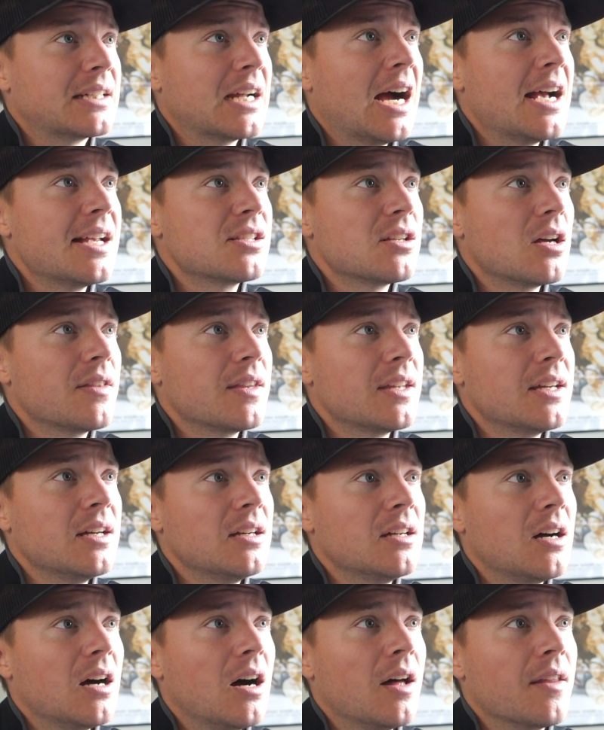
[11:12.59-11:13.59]
guys on
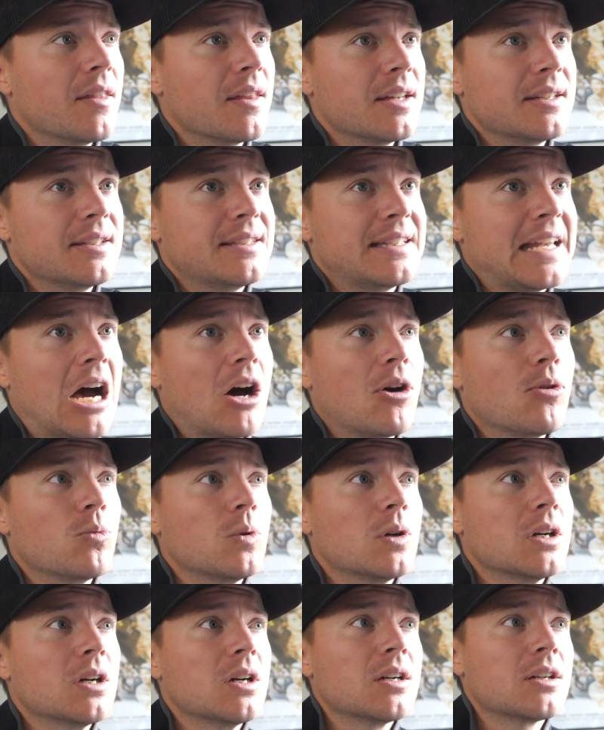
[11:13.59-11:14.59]
the
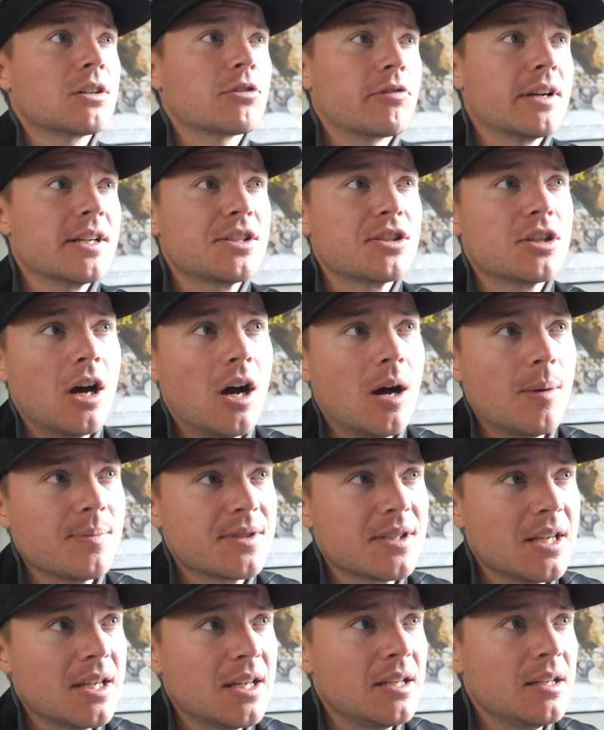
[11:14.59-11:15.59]
downward, Chris
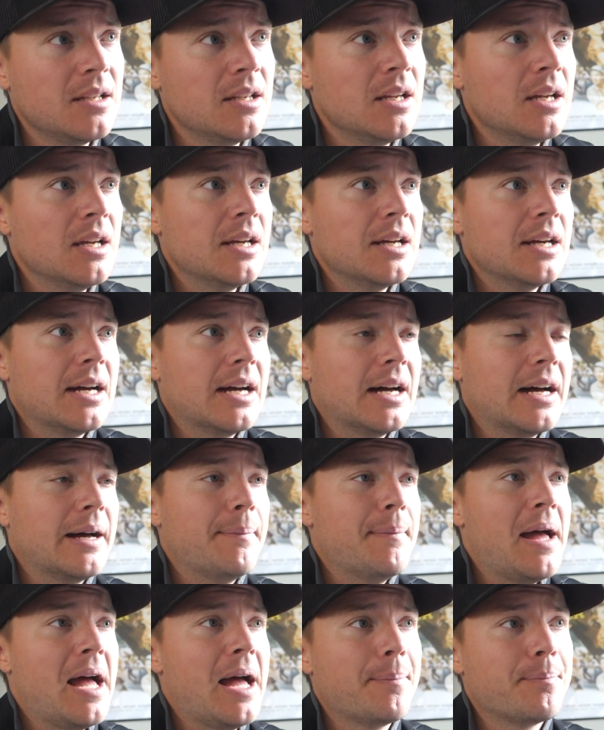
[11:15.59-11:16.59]
Thompson,
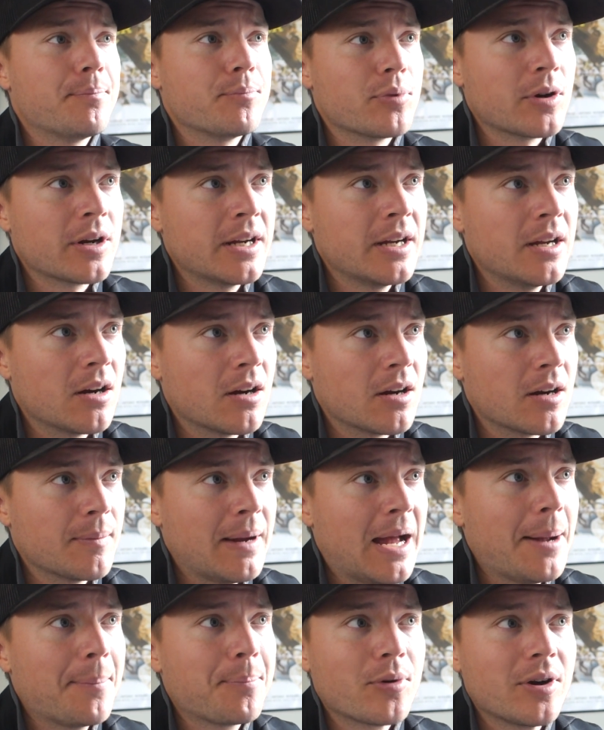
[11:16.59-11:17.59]
Matt
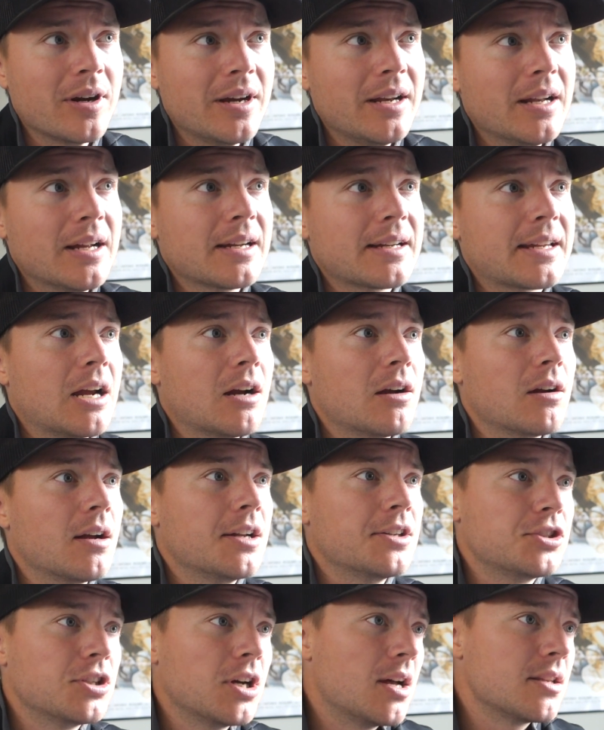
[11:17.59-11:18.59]
Breida,
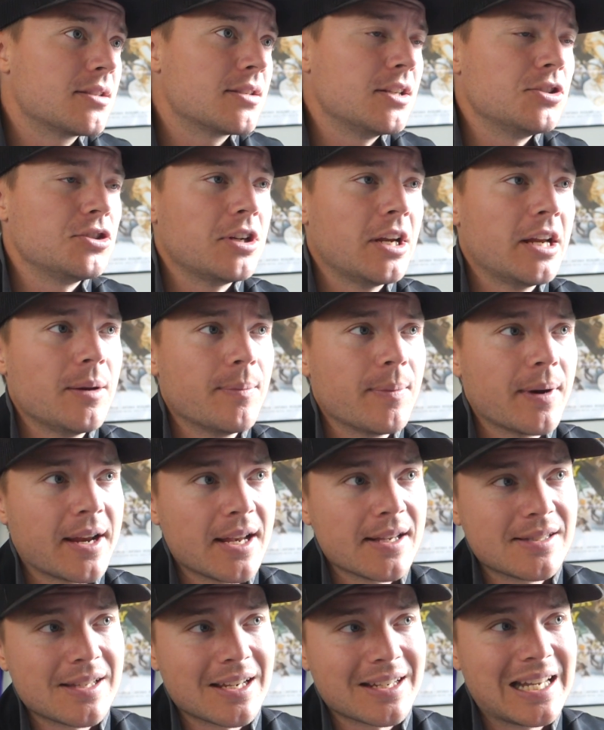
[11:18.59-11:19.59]
Kerryon Johnson, J.D.
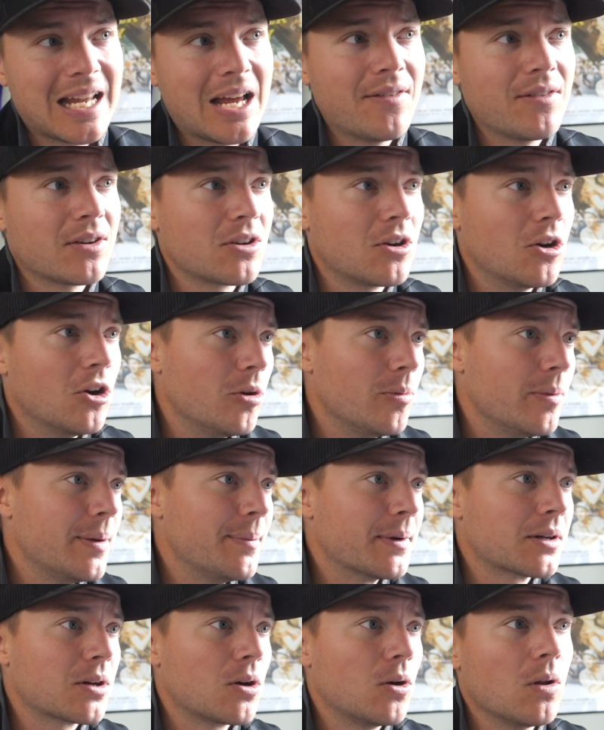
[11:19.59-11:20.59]
McKissick, Tevin
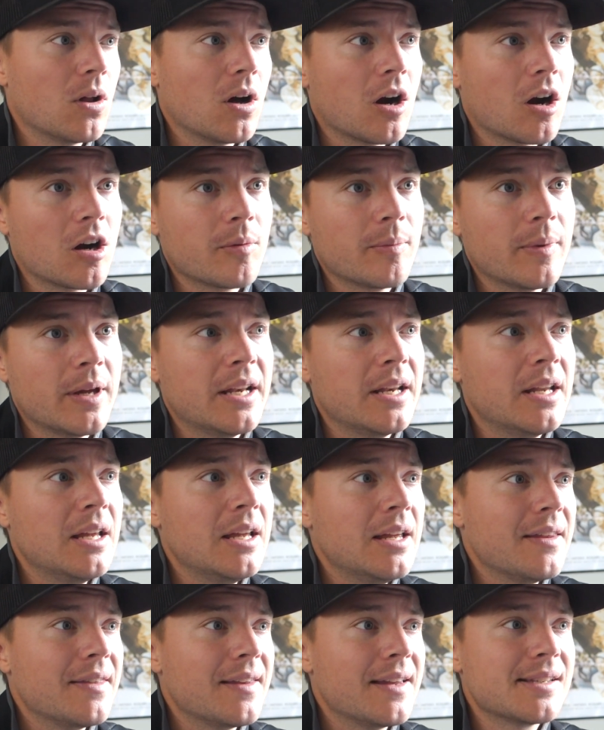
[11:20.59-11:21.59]
Coleman, McCole Hardman.
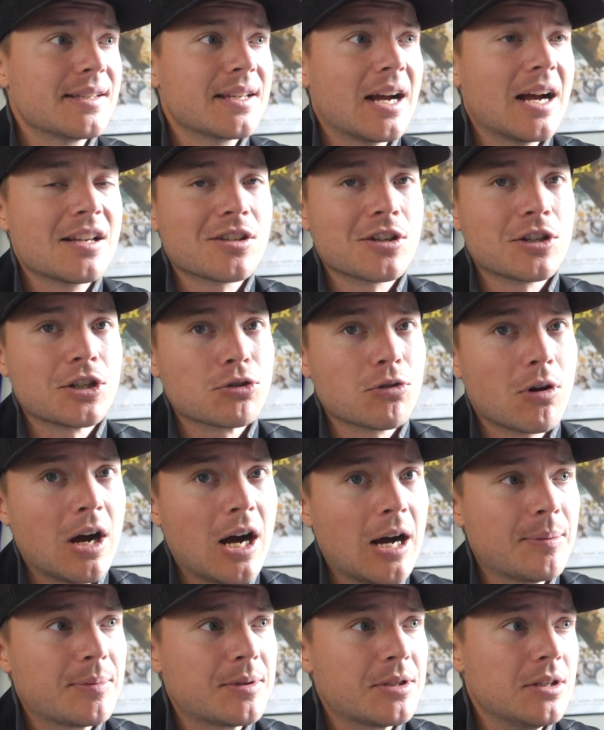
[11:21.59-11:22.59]
These guys are
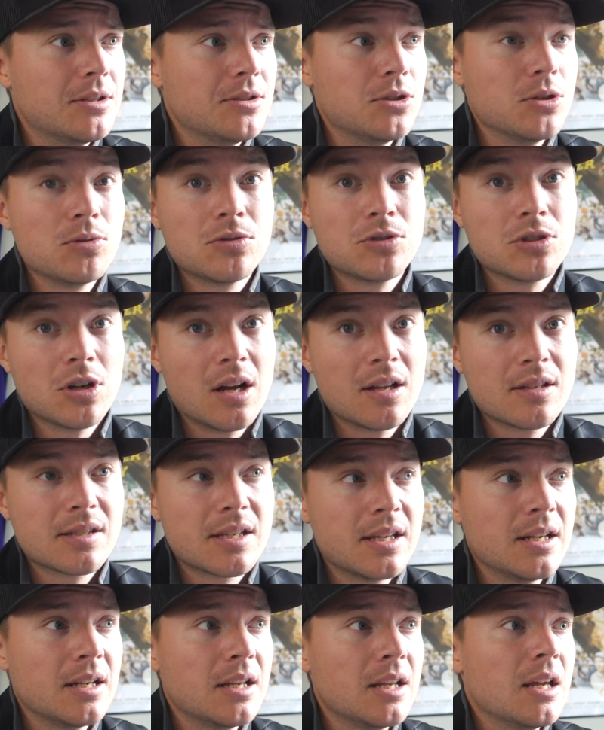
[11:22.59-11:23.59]
dropped. Duke
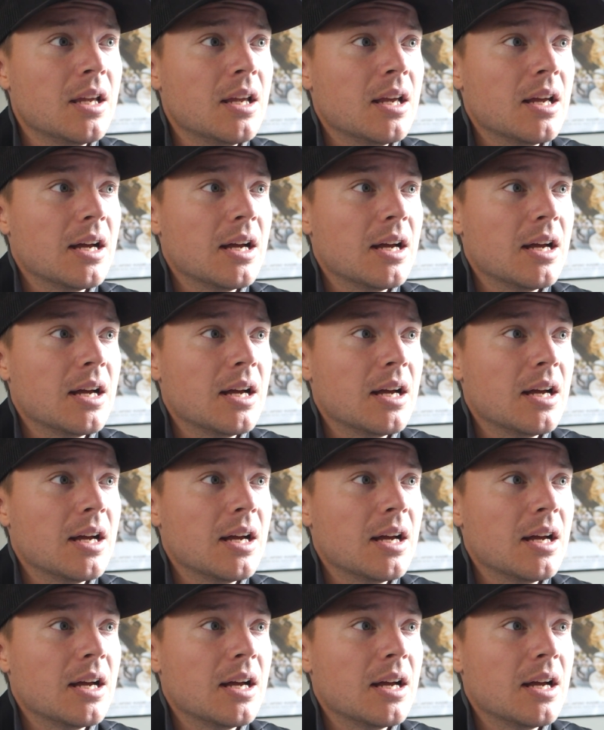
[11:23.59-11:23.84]
Johnson.